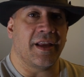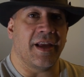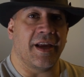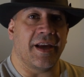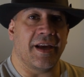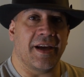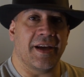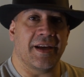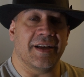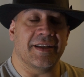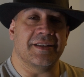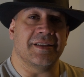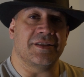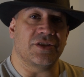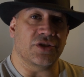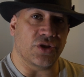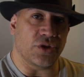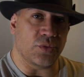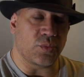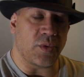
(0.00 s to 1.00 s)

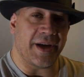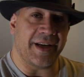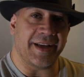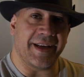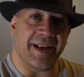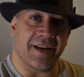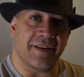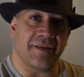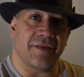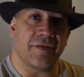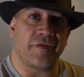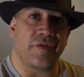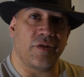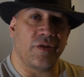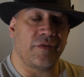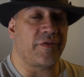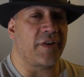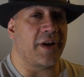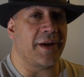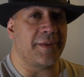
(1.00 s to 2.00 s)
It's a good way to get full
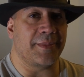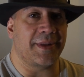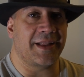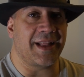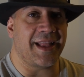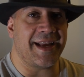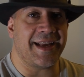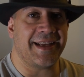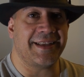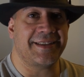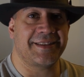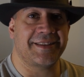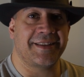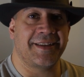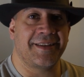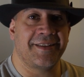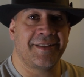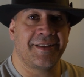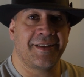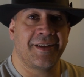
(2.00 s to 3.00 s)
frame glass
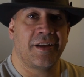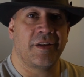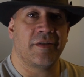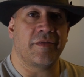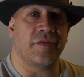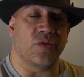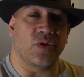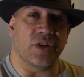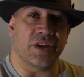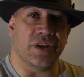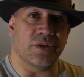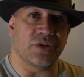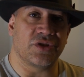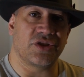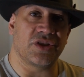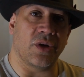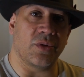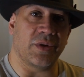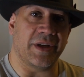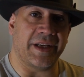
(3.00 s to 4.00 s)
for your
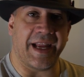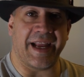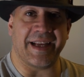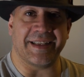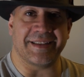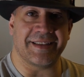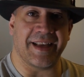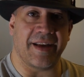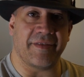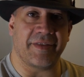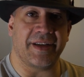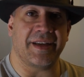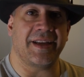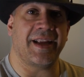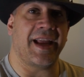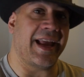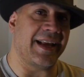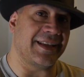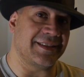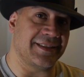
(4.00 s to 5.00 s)
Sony
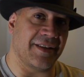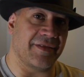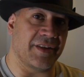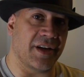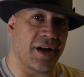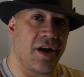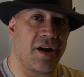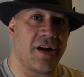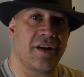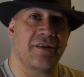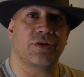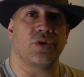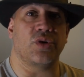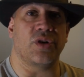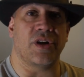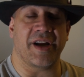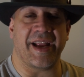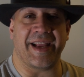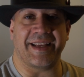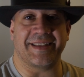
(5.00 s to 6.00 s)
A7, A7R,
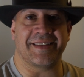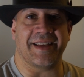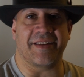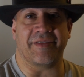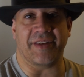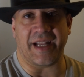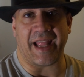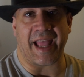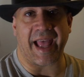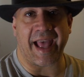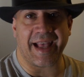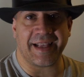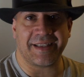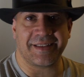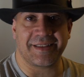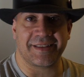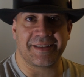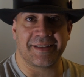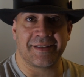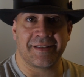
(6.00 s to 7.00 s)
or
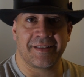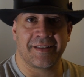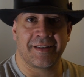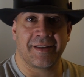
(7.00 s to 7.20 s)
A7S,